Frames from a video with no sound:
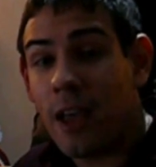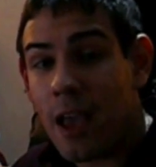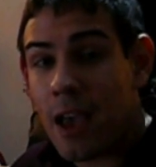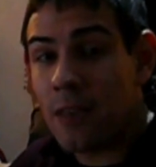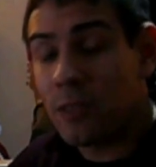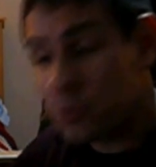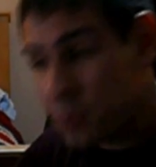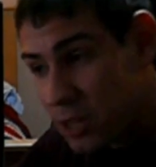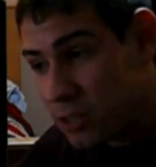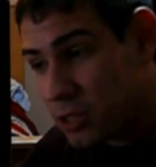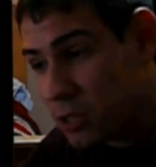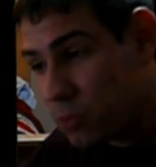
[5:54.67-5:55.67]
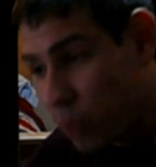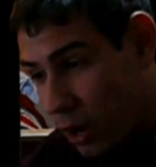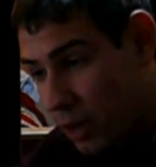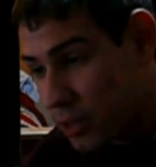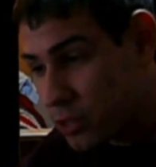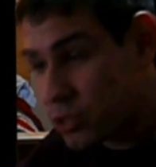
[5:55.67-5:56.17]
And this PC
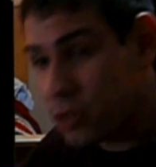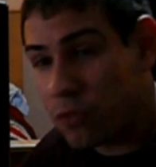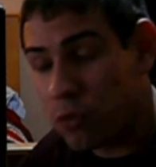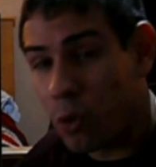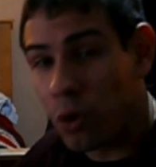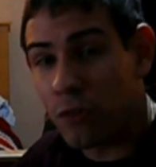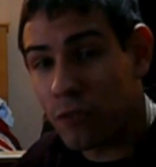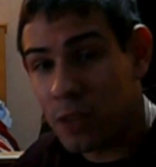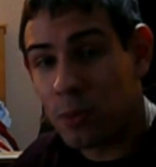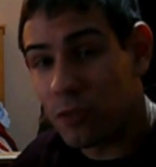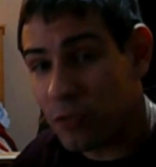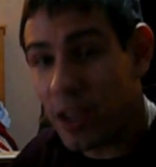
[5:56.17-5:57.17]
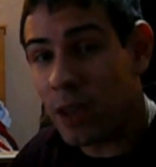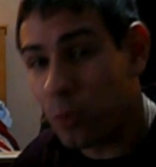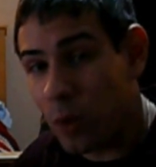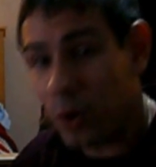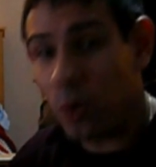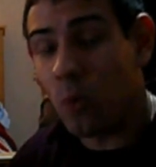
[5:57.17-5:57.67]
was for
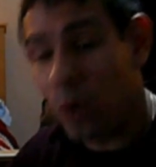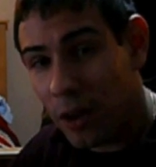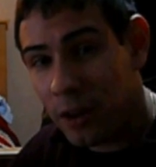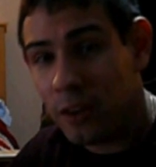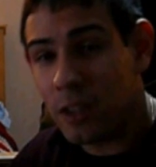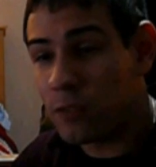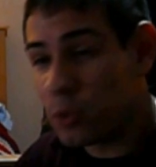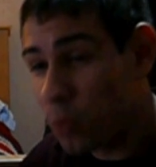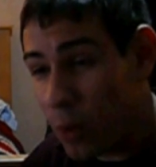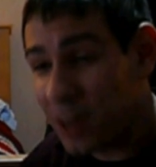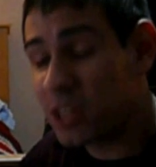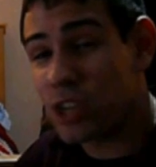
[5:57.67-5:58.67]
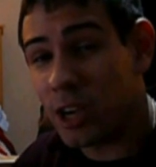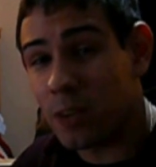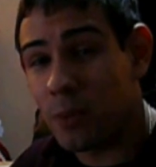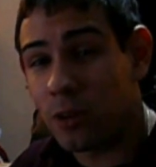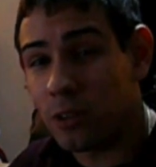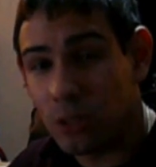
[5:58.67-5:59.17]
Fablefan101. If you want to check
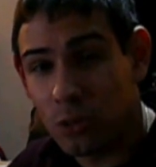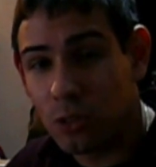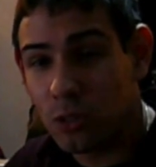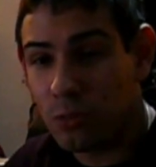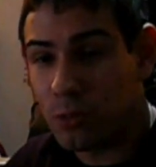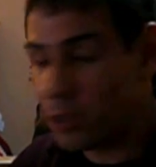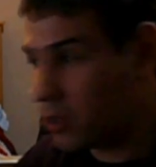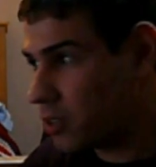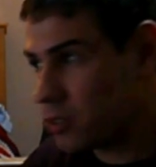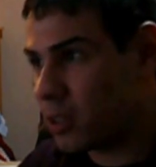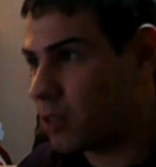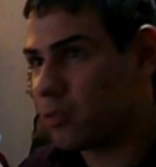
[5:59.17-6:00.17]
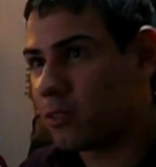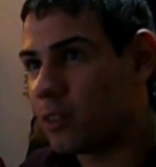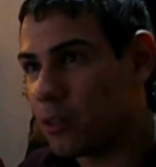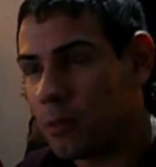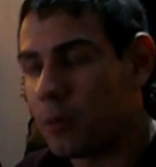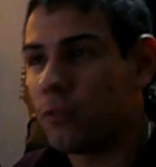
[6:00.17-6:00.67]
him out on YouTube, he has like
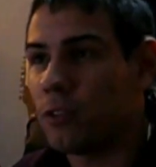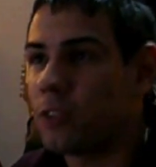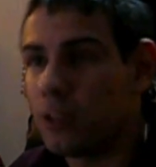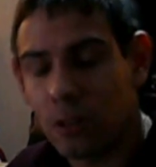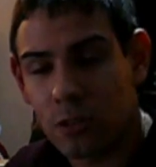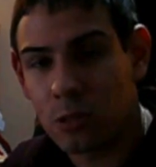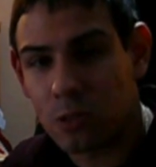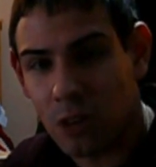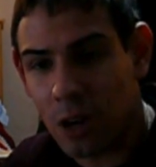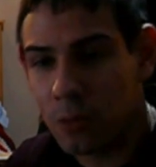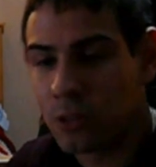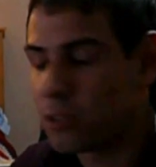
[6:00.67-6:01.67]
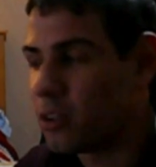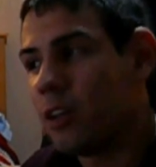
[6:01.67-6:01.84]
about 1,500 subscribers.